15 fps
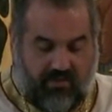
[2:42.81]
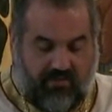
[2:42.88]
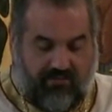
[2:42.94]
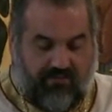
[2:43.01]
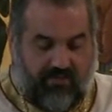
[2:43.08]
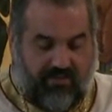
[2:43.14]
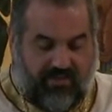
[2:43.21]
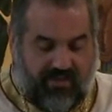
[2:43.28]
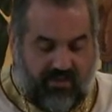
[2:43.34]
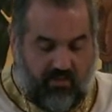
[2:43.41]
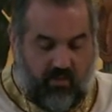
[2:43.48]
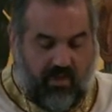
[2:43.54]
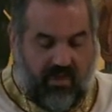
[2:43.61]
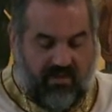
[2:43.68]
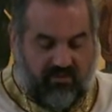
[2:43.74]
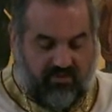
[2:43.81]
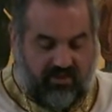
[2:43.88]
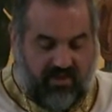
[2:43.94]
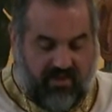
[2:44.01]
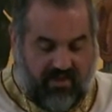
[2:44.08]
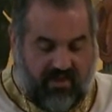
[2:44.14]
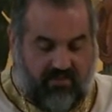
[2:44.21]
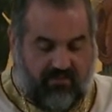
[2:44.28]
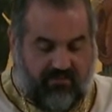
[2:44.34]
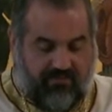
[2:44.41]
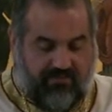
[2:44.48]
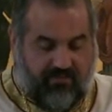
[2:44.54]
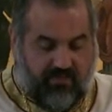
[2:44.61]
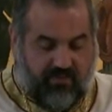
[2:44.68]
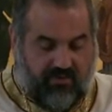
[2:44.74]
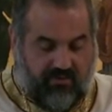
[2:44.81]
for they watch out for